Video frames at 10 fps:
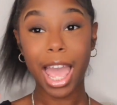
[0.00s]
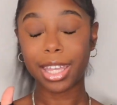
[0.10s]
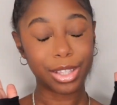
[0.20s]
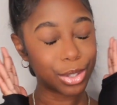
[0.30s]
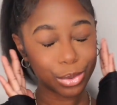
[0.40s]

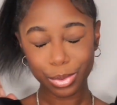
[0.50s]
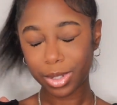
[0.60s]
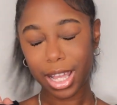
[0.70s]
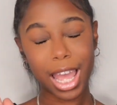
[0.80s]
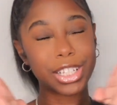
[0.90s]
knew
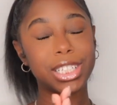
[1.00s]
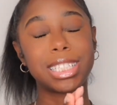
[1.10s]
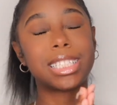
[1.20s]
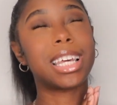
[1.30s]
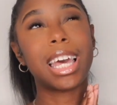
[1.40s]

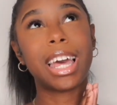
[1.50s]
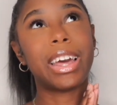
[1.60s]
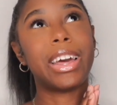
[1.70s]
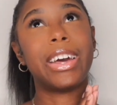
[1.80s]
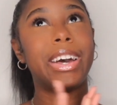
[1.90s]

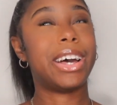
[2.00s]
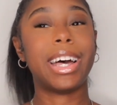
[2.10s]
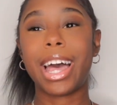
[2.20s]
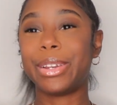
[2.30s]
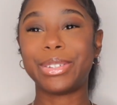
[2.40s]

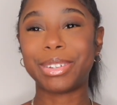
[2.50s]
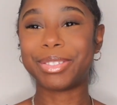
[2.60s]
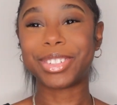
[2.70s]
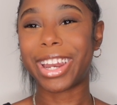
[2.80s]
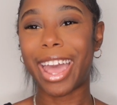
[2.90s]
something
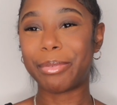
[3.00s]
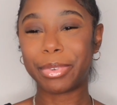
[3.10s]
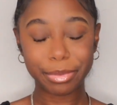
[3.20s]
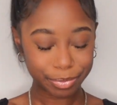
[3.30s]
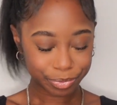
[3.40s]
was gonna
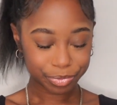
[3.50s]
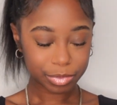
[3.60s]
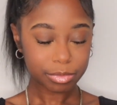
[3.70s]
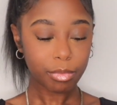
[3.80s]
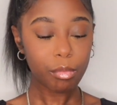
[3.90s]
happen.
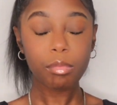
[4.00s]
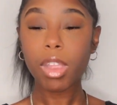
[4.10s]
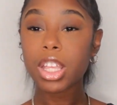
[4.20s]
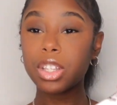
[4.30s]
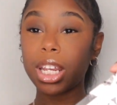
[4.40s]

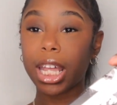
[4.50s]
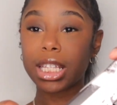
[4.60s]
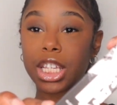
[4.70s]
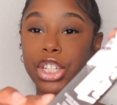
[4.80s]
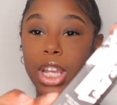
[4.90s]
So the
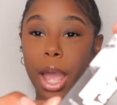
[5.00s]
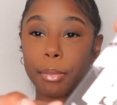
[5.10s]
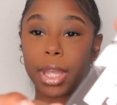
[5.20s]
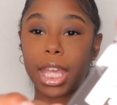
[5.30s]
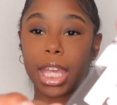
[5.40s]
next thing she
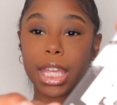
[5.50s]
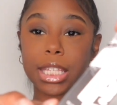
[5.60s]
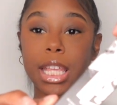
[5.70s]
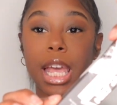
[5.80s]
got me is